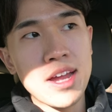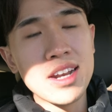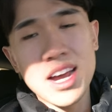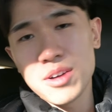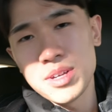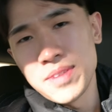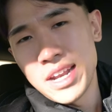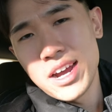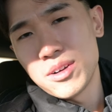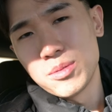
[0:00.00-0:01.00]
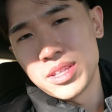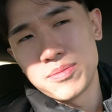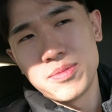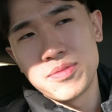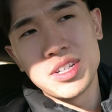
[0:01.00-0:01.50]
And now, even now, with
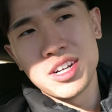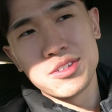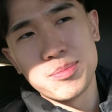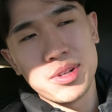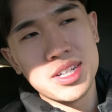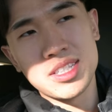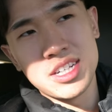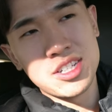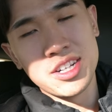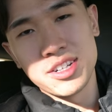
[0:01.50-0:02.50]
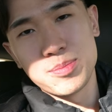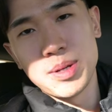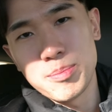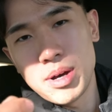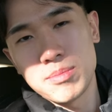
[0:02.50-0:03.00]
fifteen hundred plus engineers
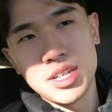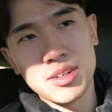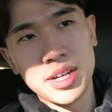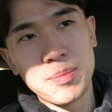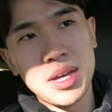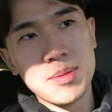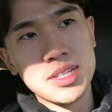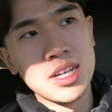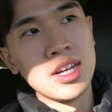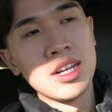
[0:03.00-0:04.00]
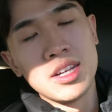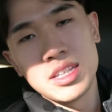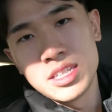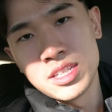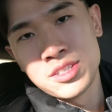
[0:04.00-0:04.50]
being pumped out like babies,
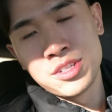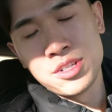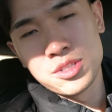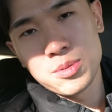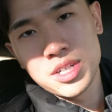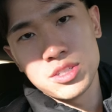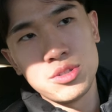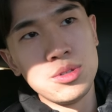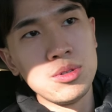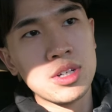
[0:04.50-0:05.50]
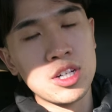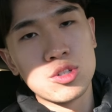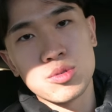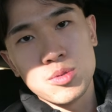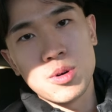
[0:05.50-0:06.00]
these institutes want to
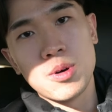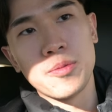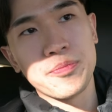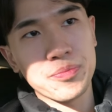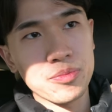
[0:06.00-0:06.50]
control,